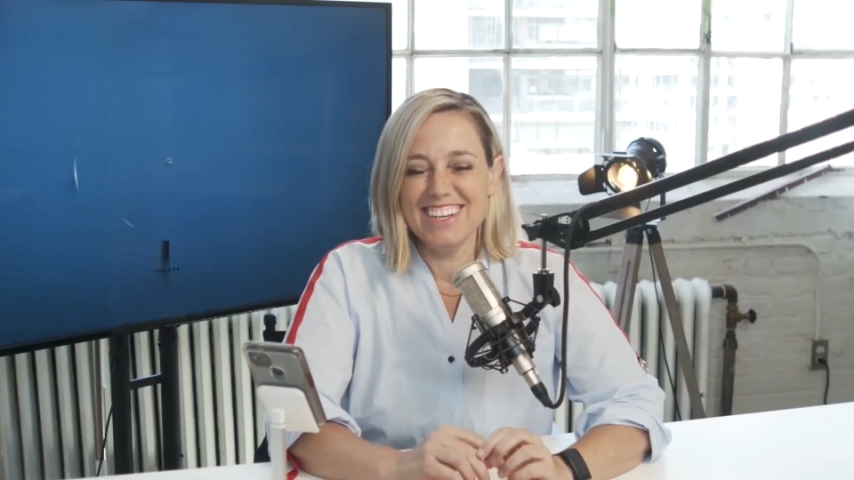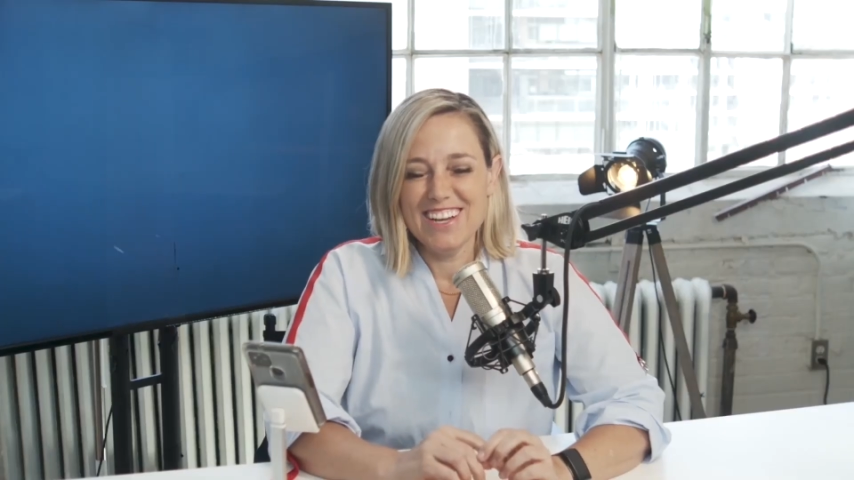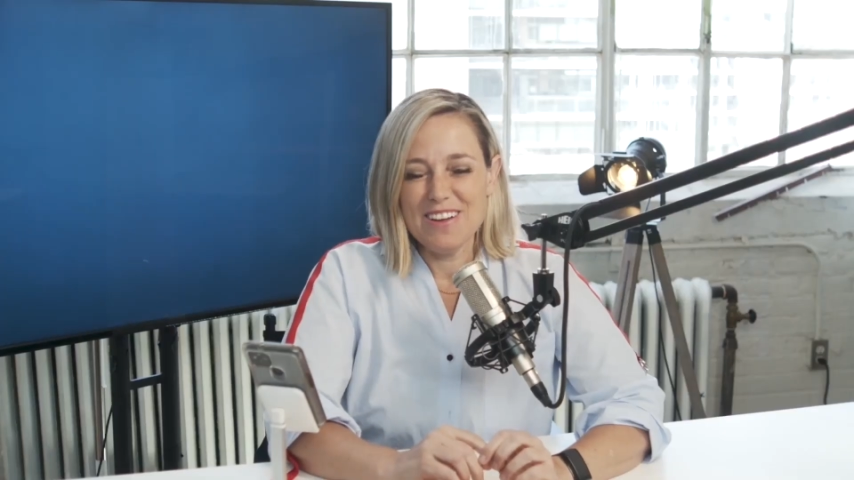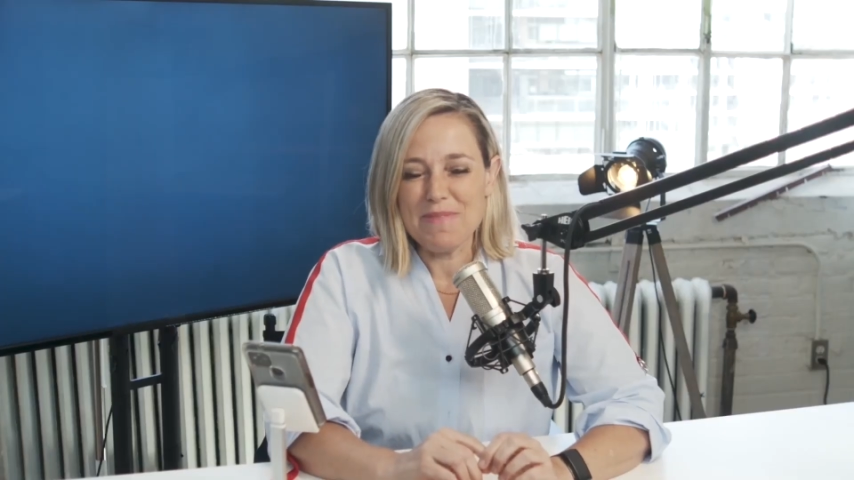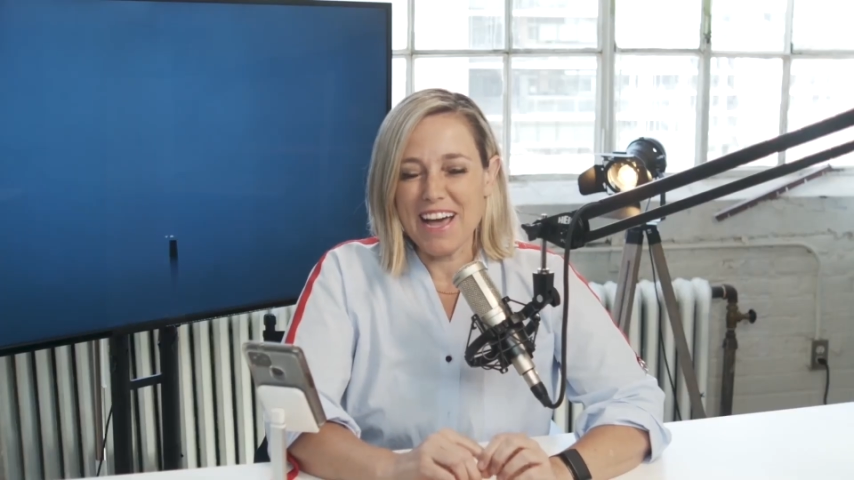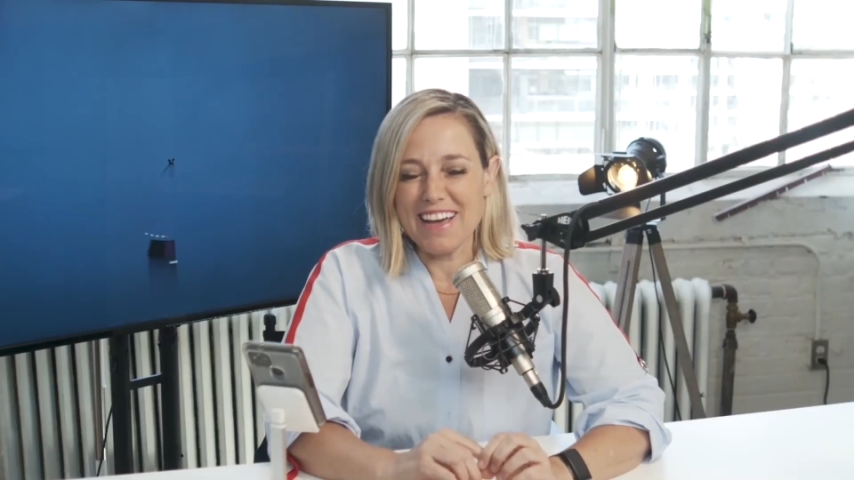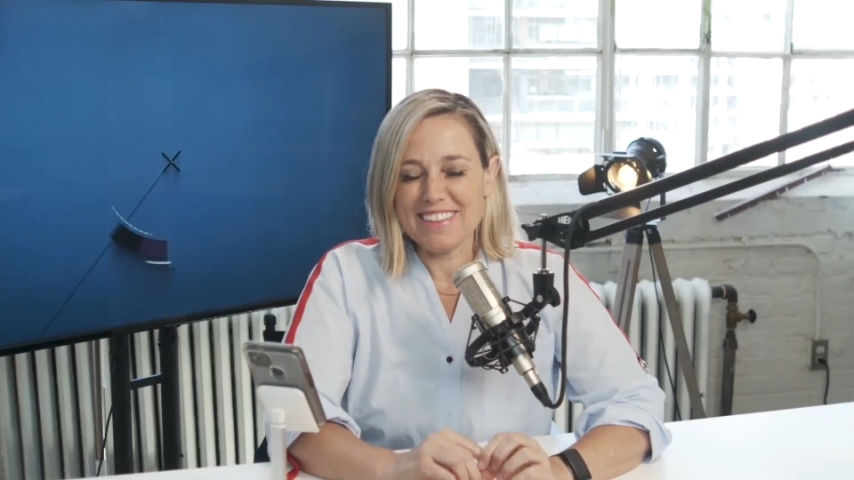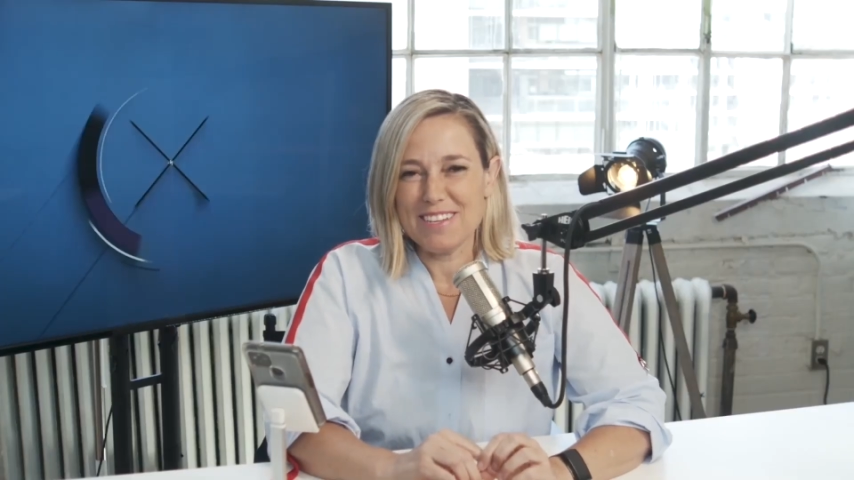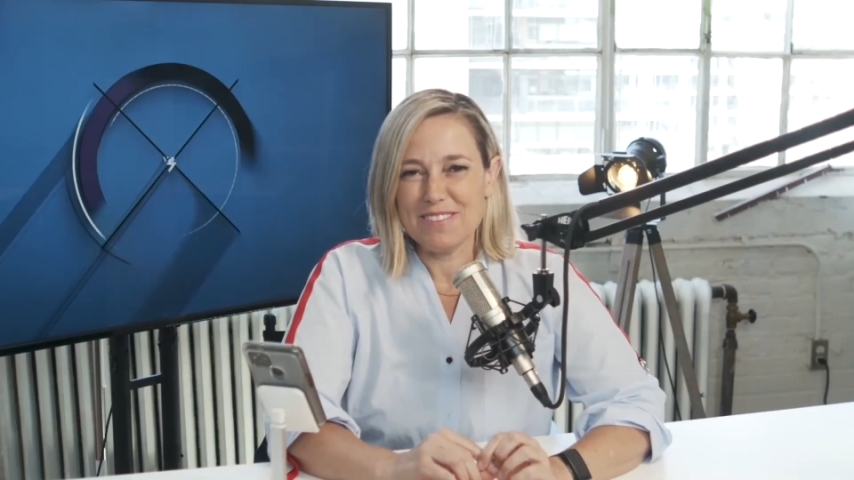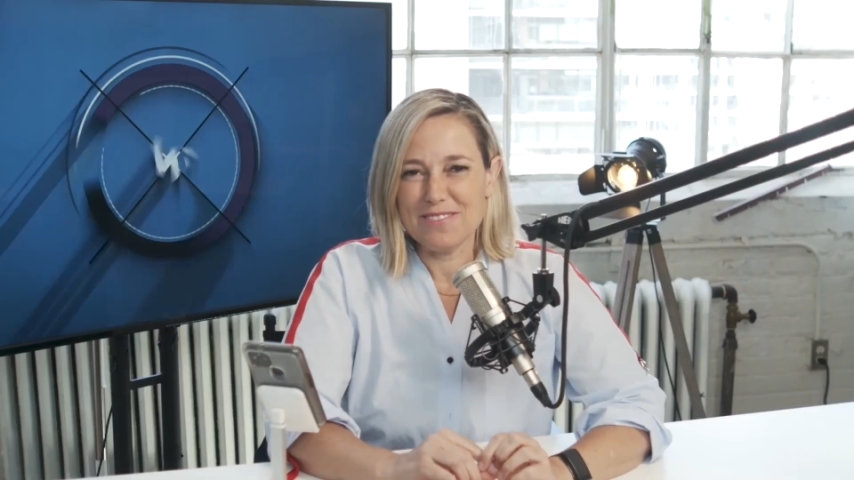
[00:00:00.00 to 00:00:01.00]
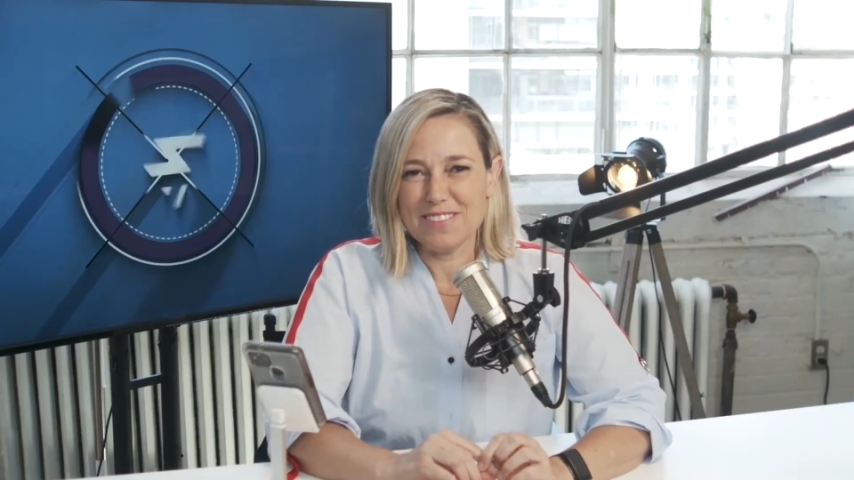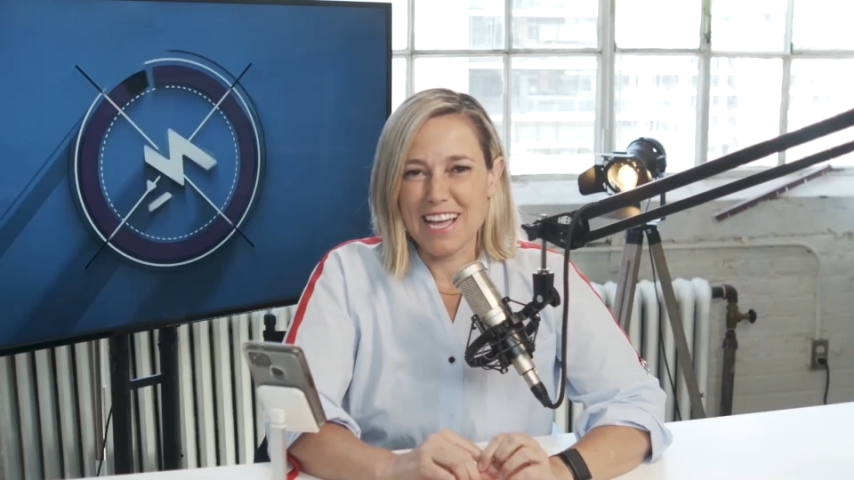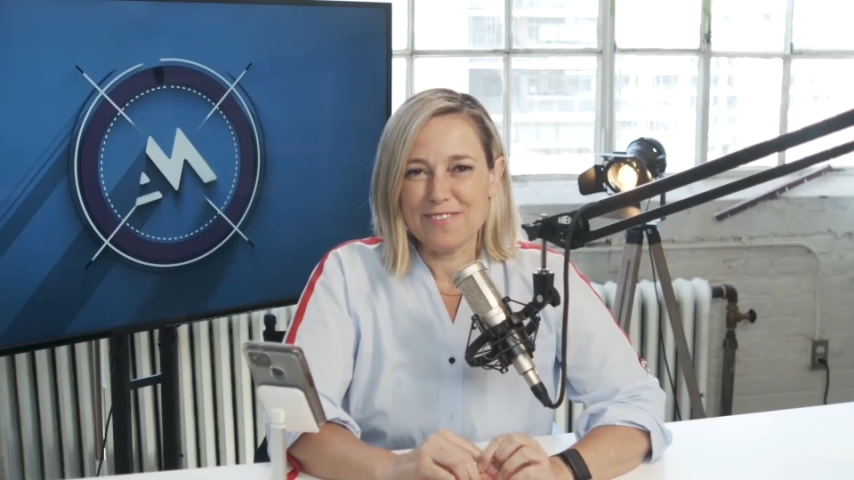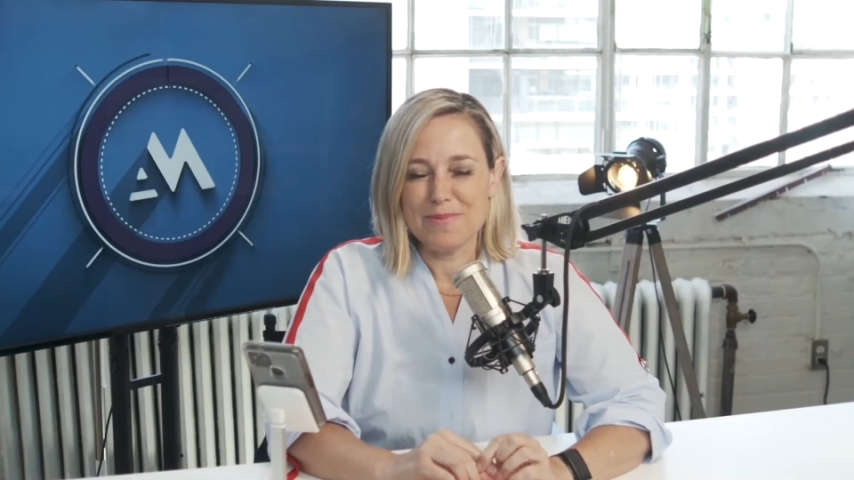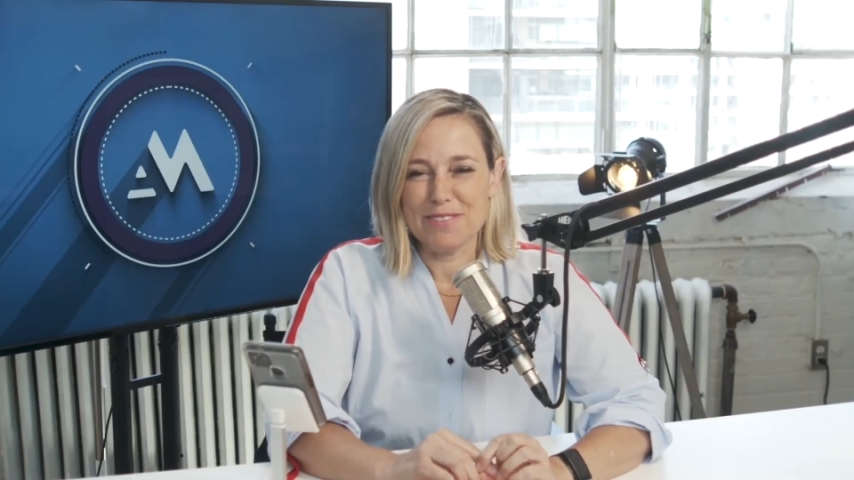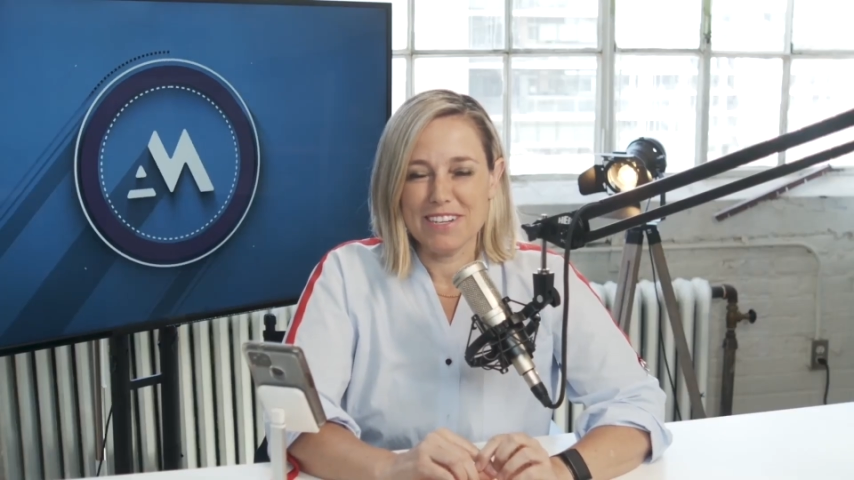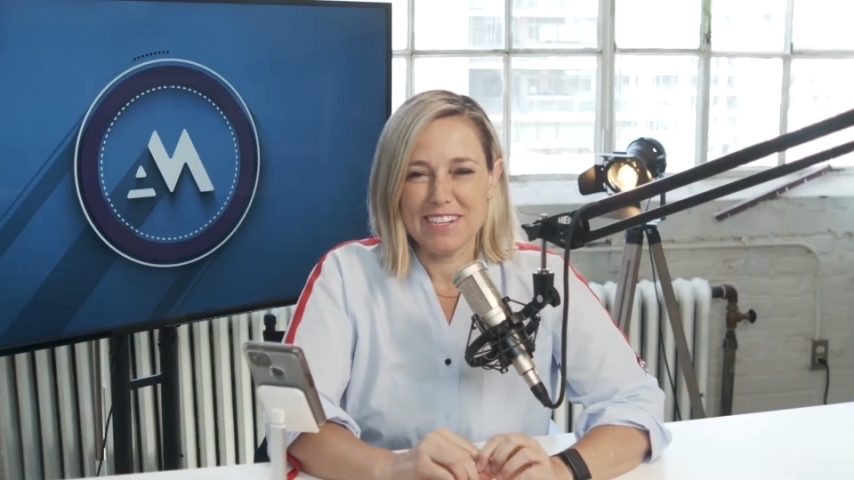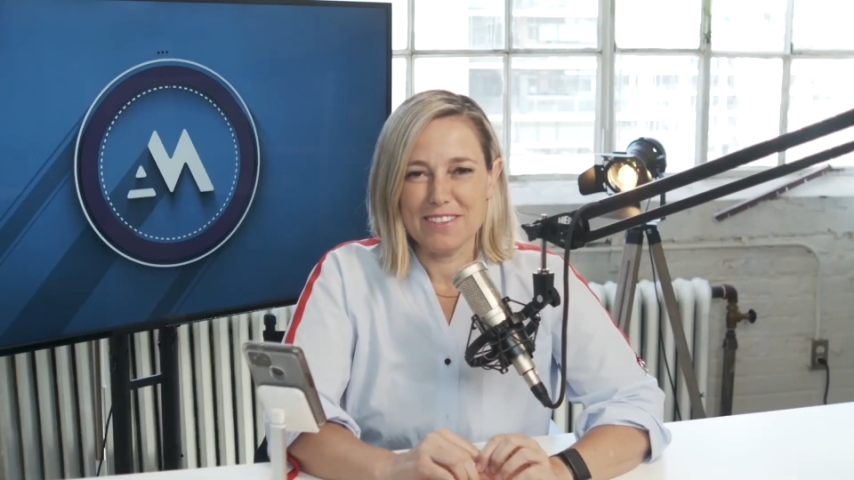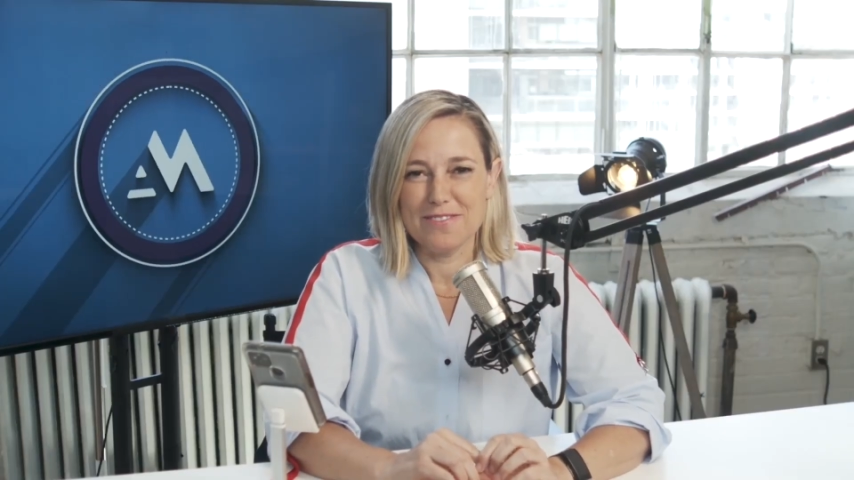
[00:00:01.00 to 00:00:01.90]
path, they would have laughed me right out